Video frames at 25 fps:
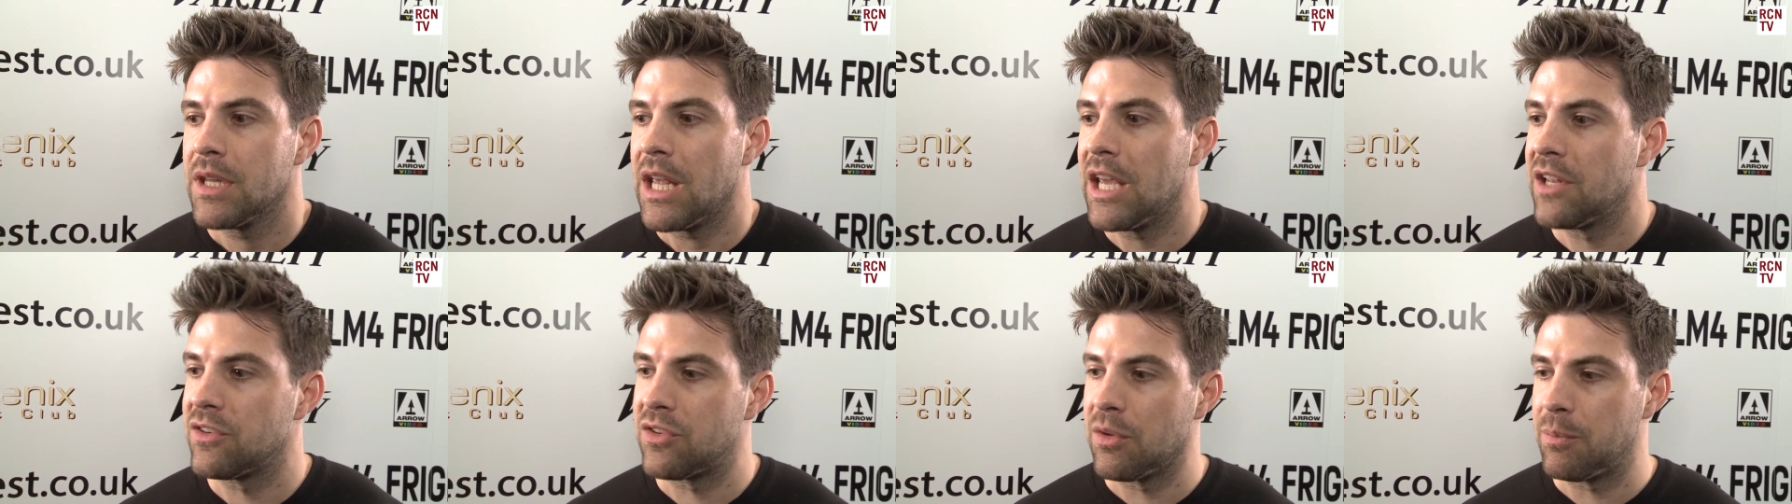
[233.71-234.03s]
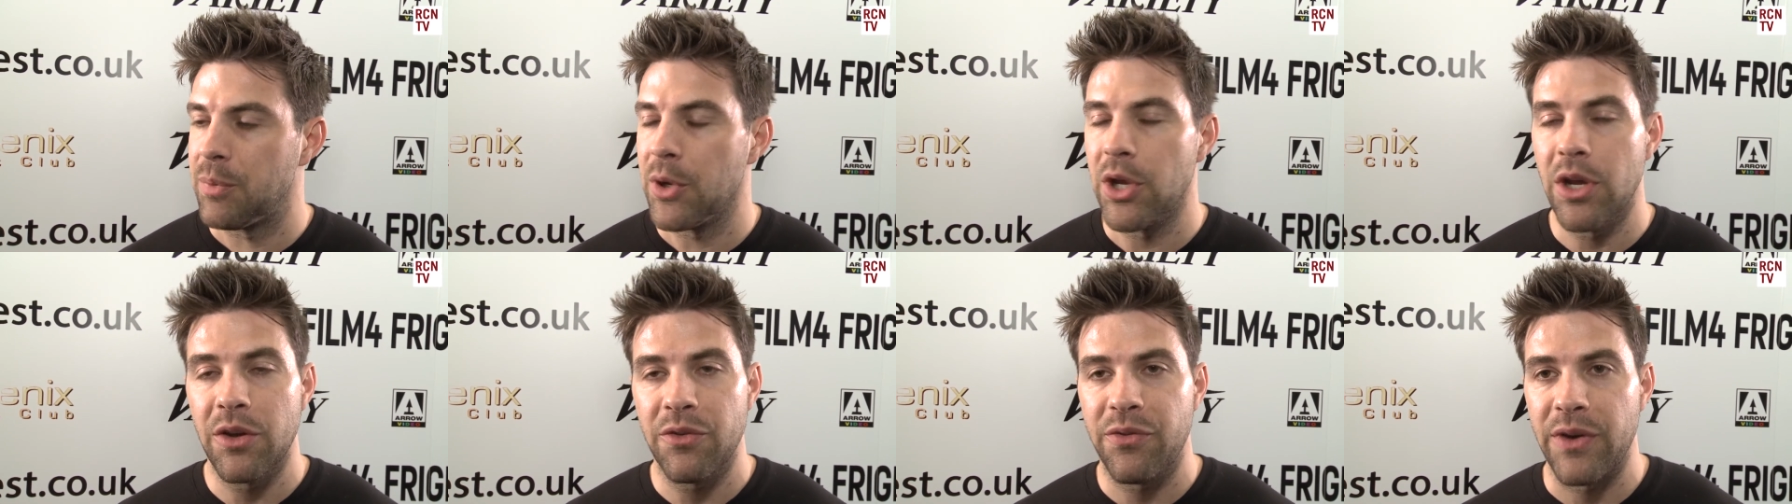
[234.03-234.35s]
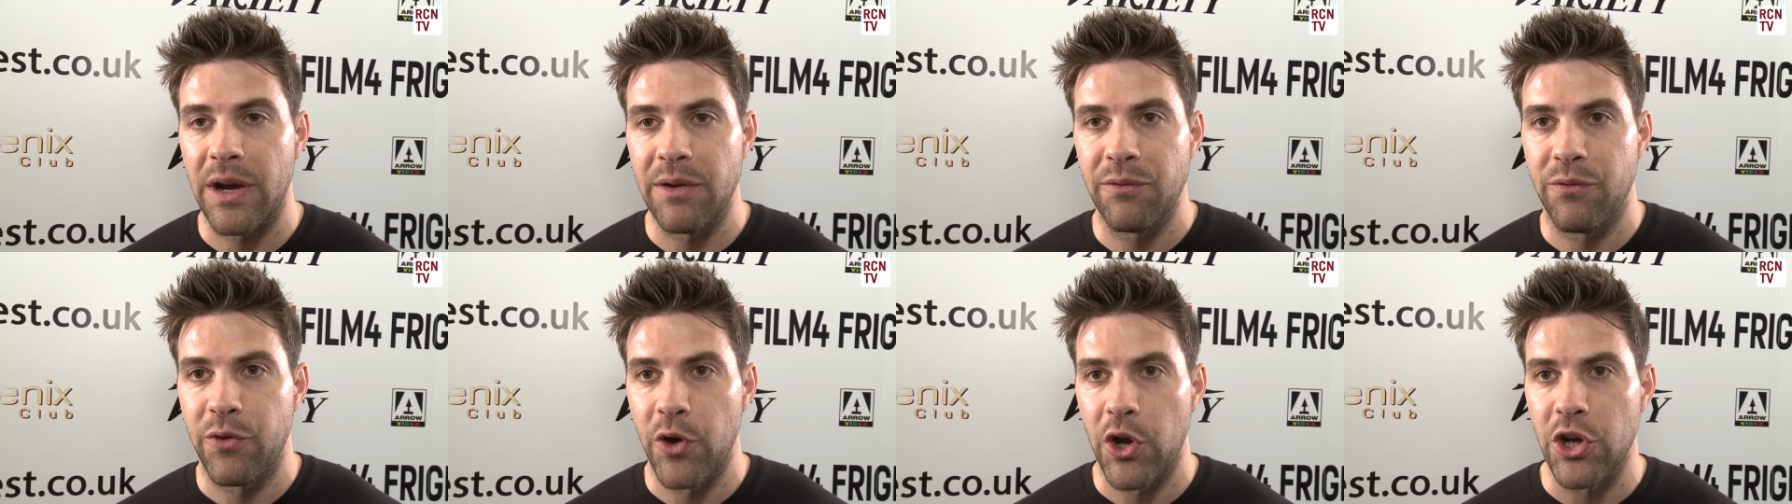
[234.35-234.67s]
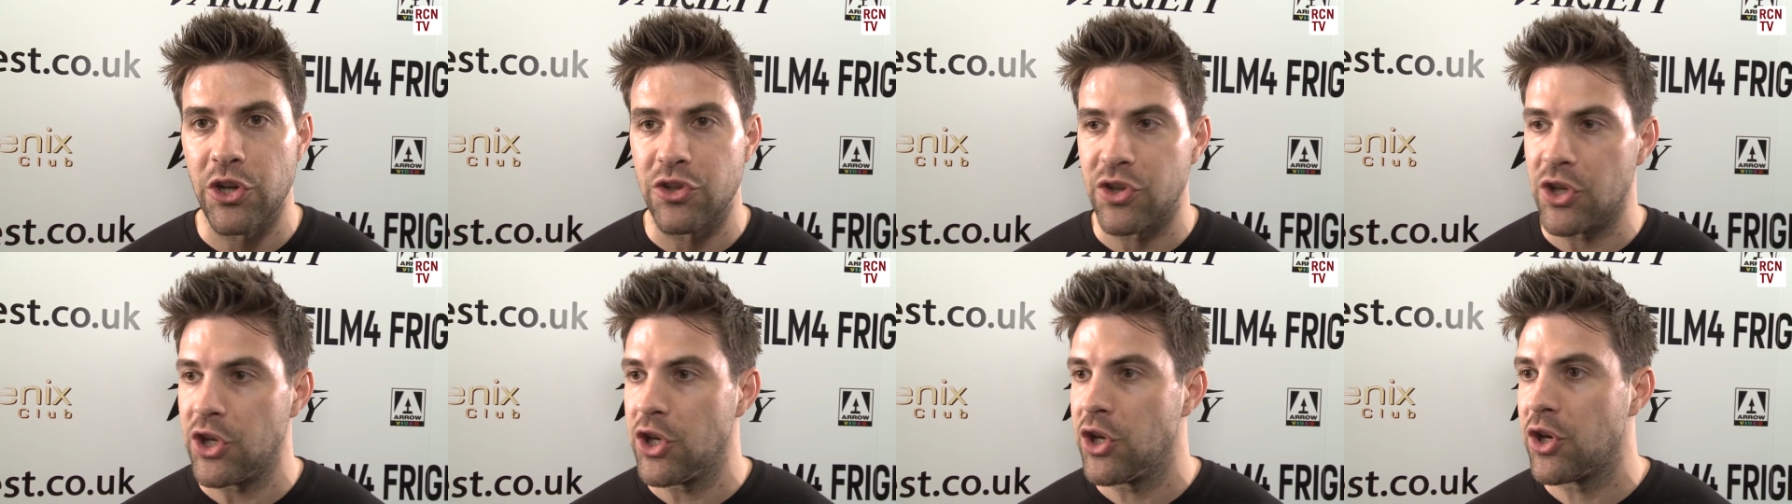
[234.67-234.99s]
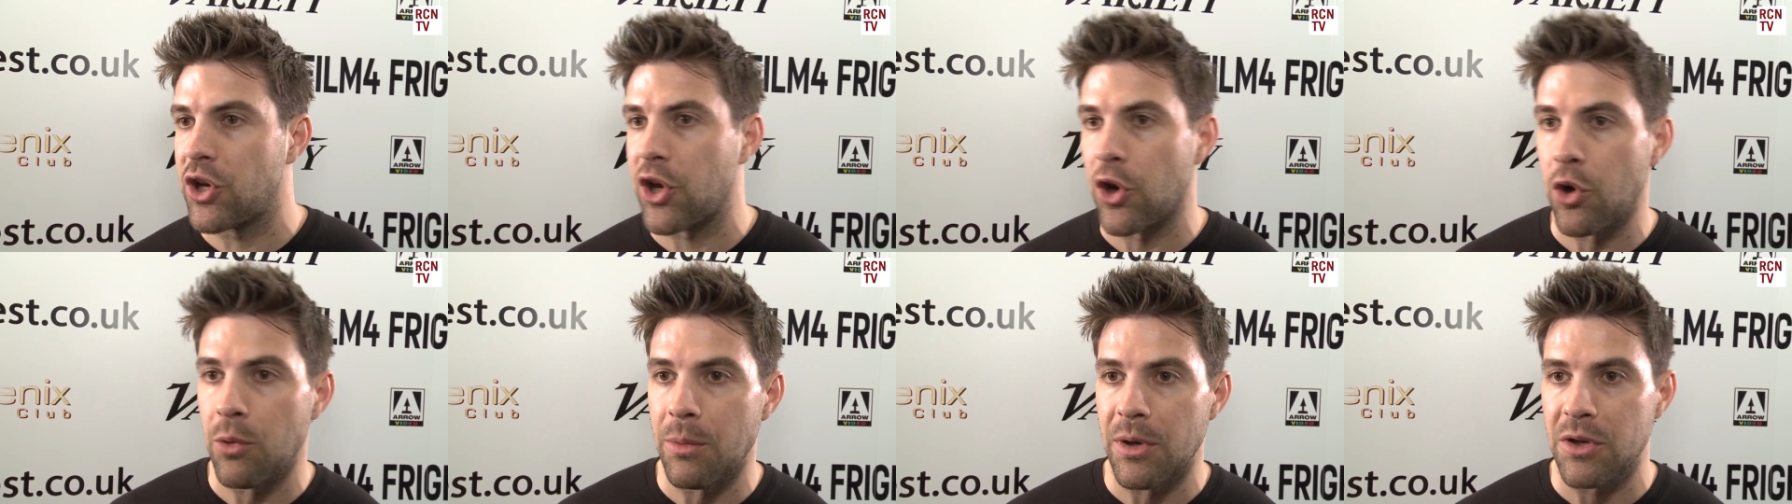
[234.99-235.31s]
is the beauty of found footage that you
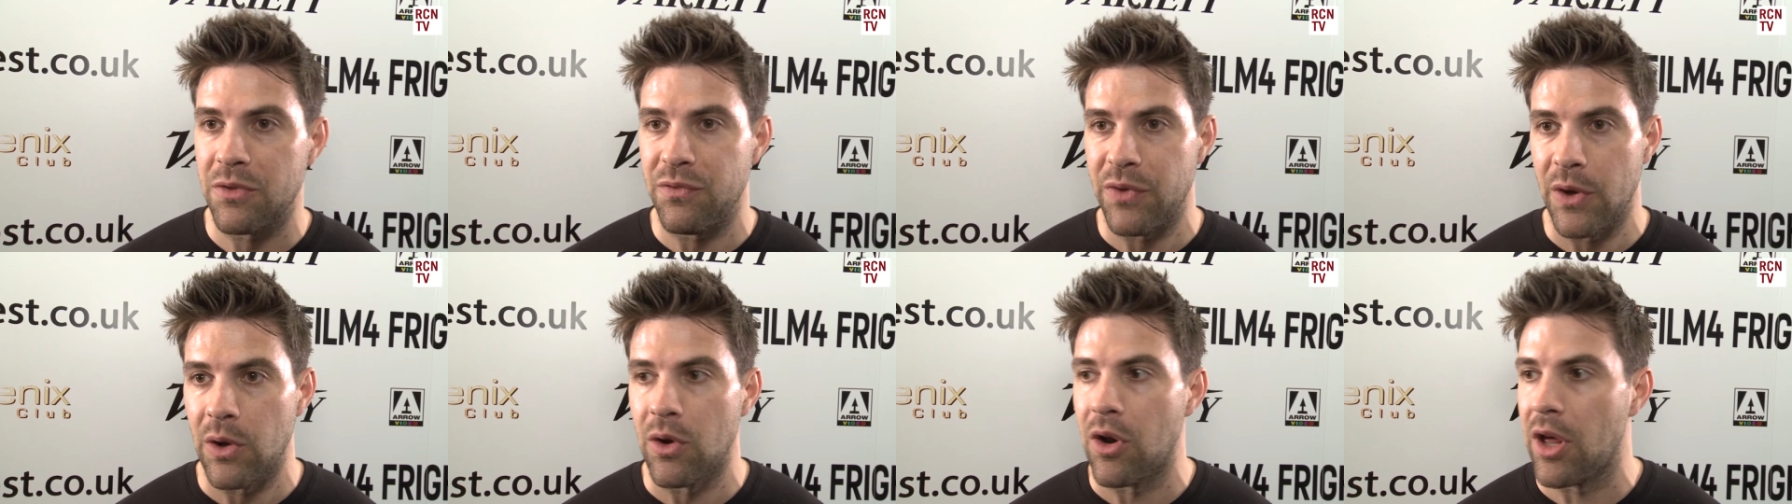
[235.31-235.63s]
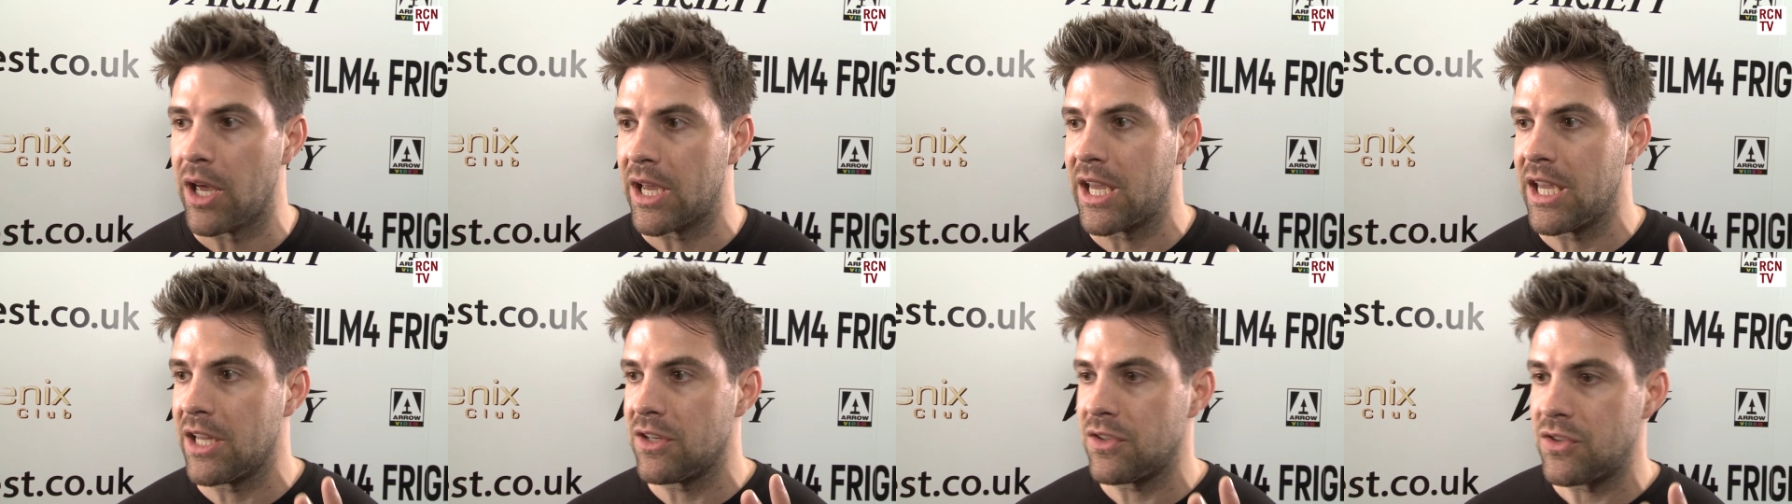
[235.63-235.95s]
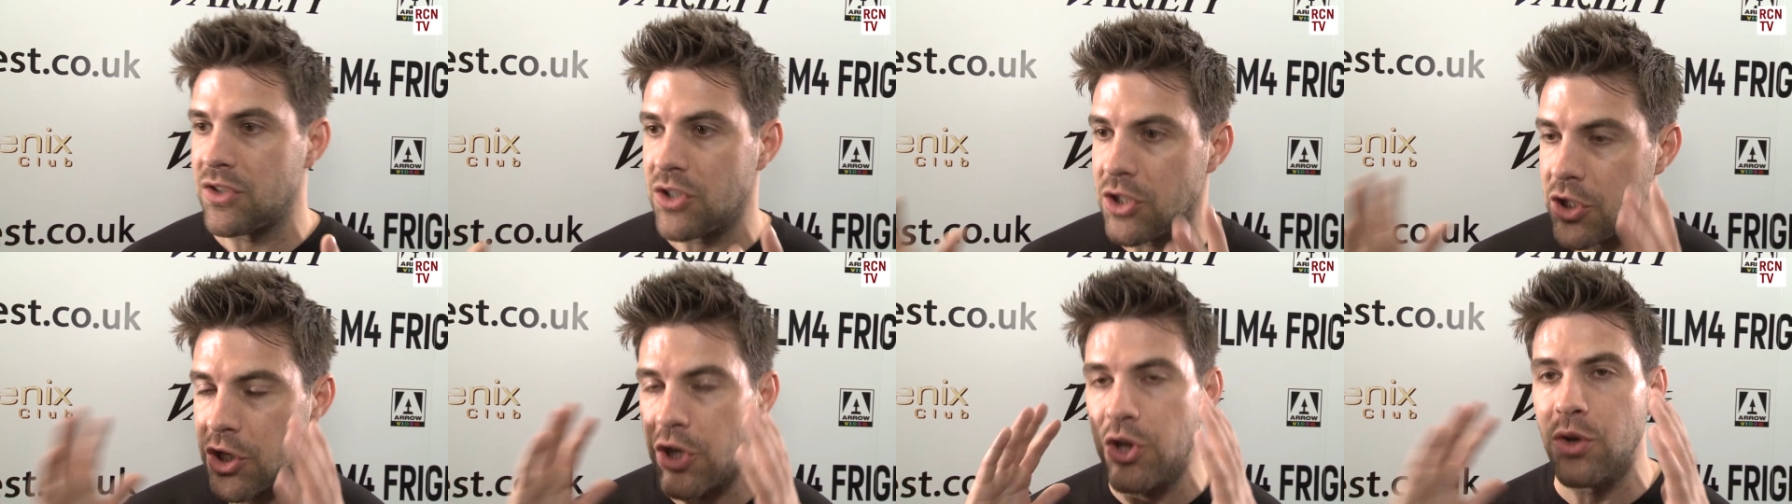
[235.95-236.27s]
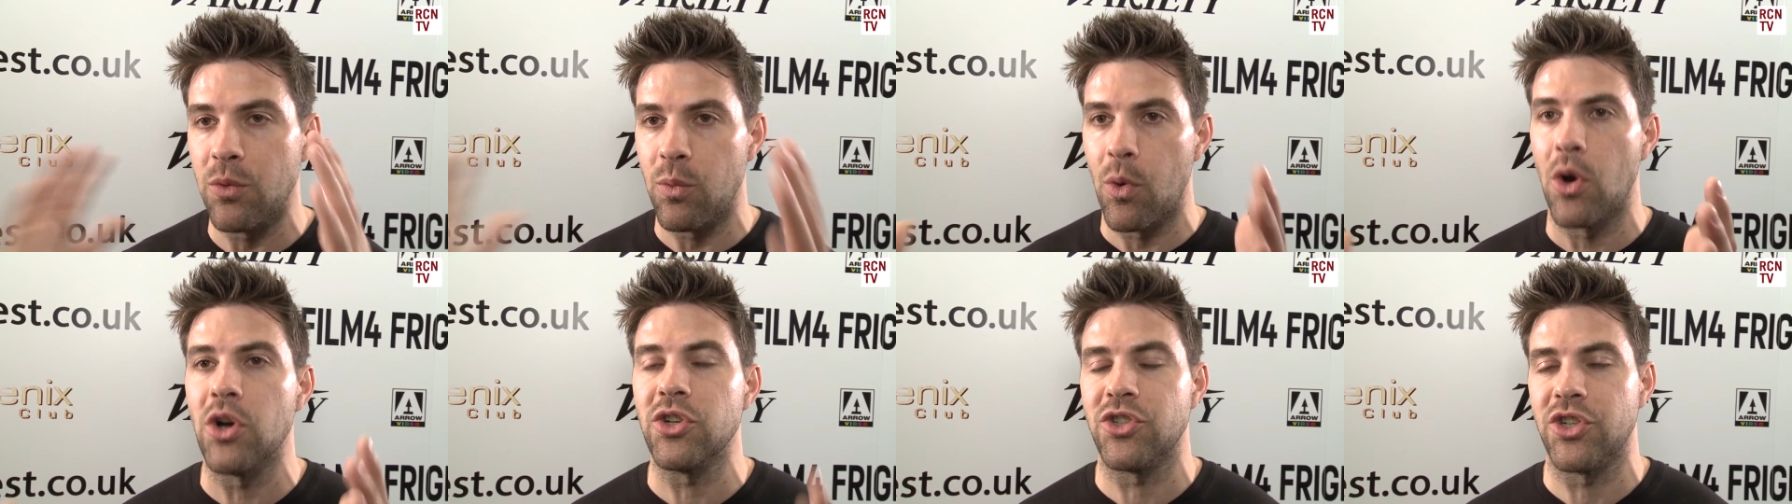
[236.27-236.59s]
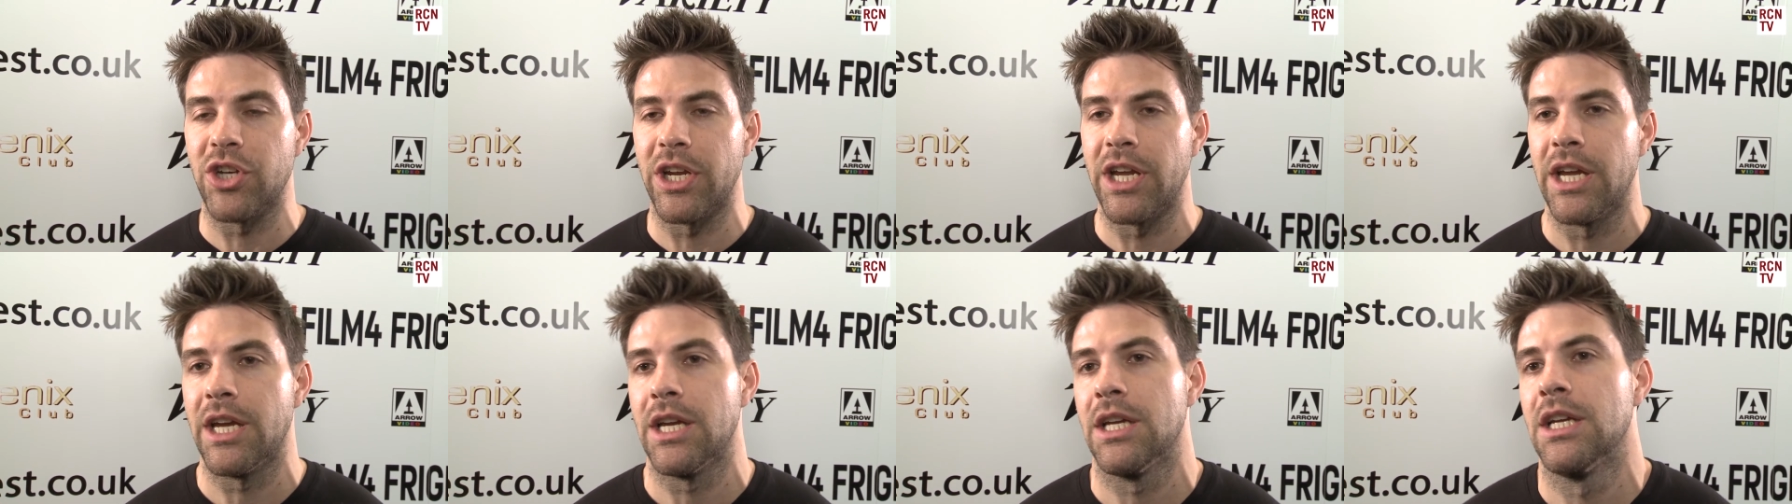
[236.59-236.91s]
can almost feel like it's you
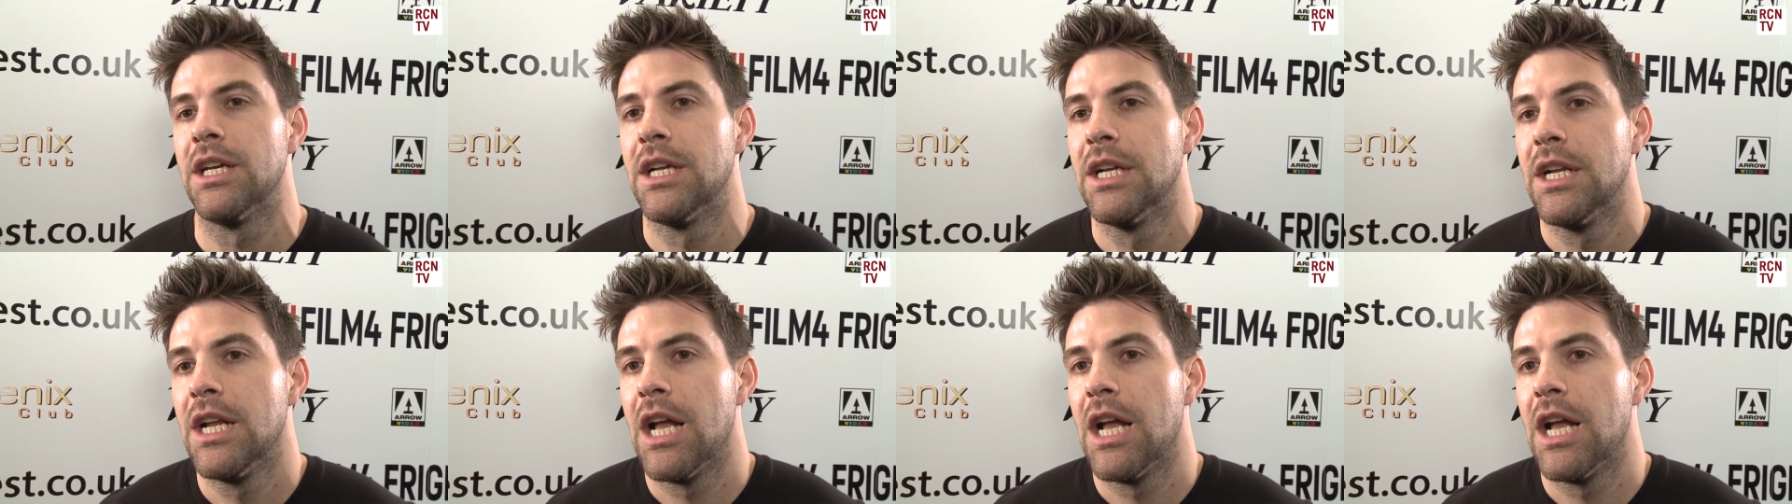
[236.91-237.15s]
watching it.